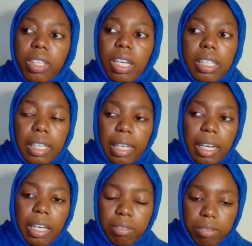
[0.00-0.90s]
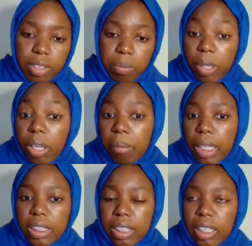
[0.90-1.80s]
and I have
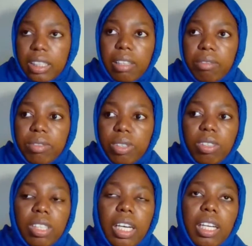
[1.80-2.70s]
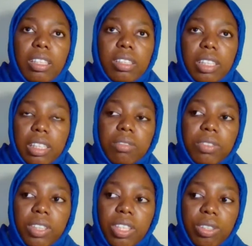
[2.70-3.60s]
diplomas that I've done and
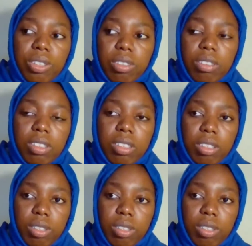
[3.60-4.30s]
certifications.